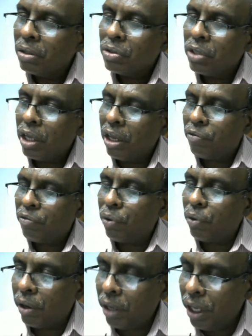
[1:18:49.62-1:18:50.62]
See, if you
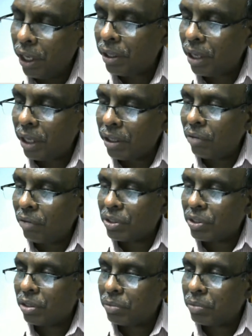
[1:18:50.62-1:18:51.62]
are irritated with
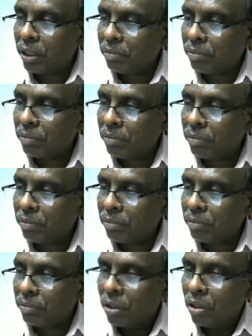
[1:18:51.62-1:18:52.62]
something,
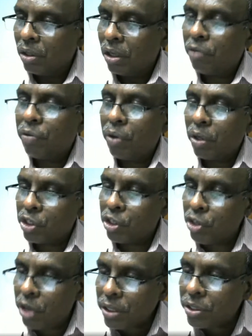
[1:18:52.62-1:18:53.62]
if you are
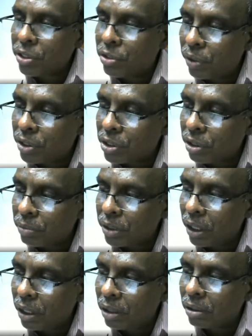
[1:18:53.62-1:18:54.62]
stressed with
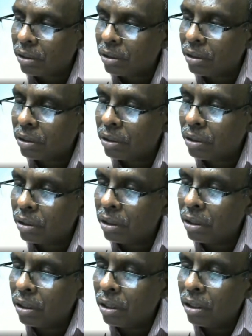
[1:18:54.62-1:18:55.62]
something,
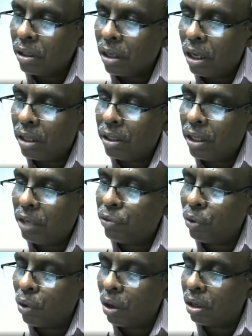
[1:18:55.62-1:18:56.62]
and if
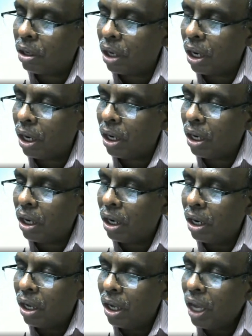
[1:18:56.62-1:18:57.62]
you are uh,
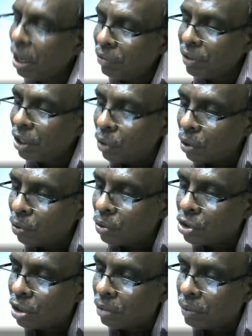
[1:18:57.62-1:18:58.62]
having your
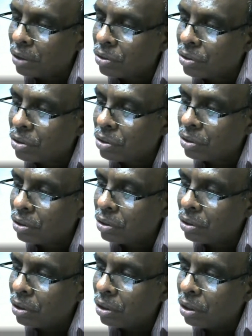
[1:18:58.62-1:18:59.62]
own troubles,
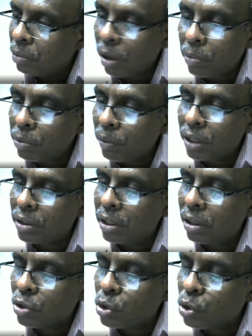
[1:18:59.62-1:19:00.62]
probably
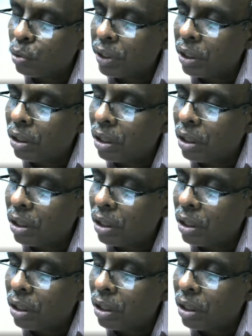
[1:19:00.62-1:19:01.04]
there are so many